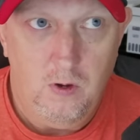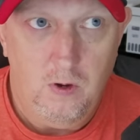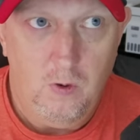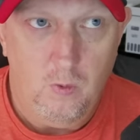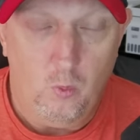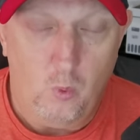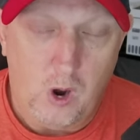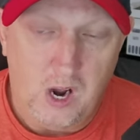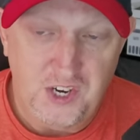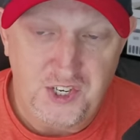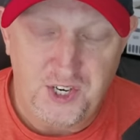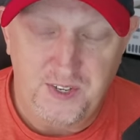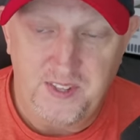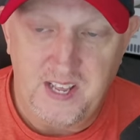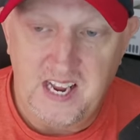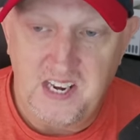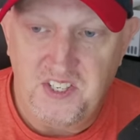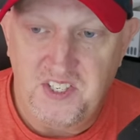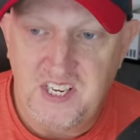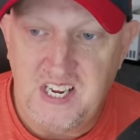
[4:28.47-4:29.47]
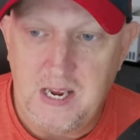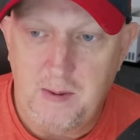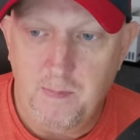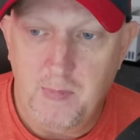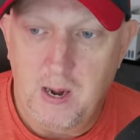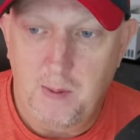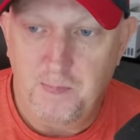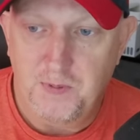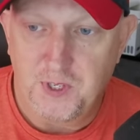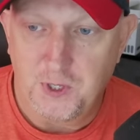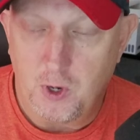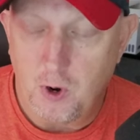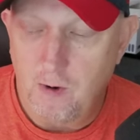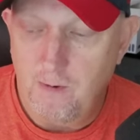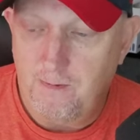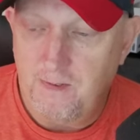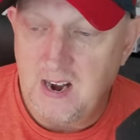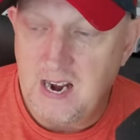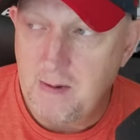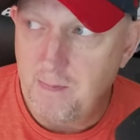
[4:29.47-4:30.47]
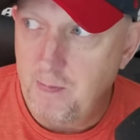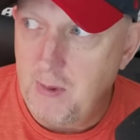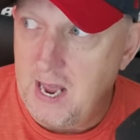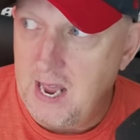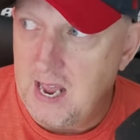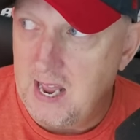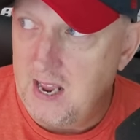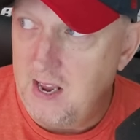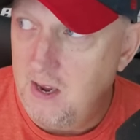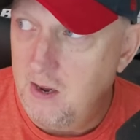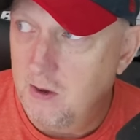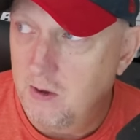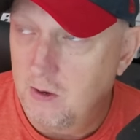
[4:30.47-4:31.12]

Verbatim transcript: why should they team up to go find Mae?